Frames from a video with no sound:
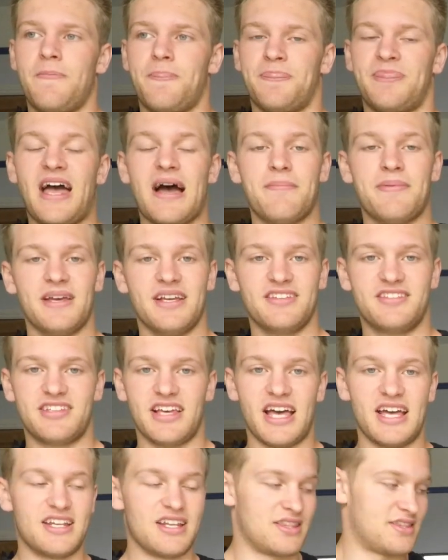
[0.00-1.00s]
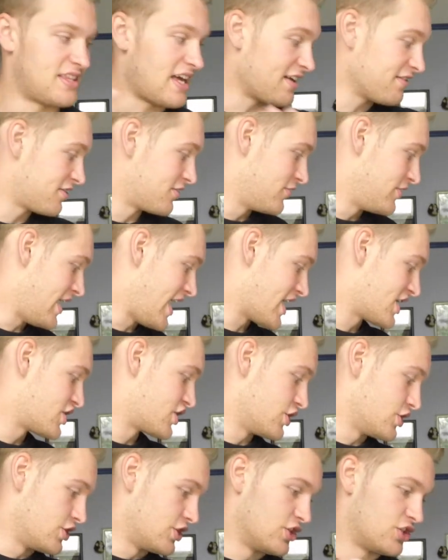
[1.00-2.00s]
That being said, that's the
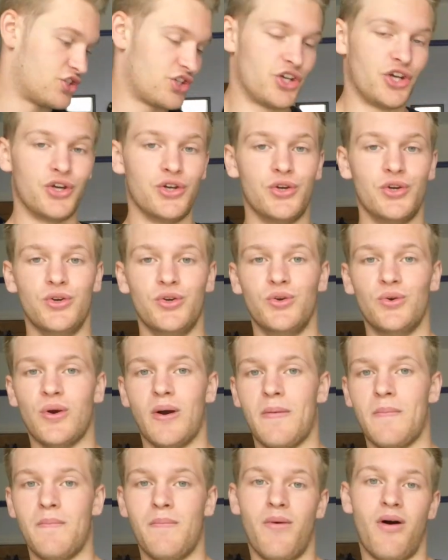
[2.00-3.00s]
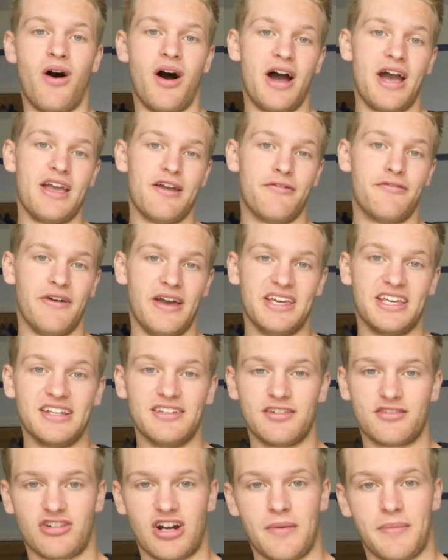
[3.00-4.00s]
reaction to my fake
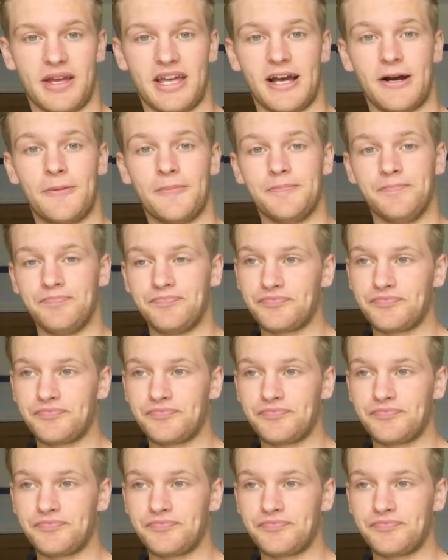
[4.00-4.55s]
Instagram account.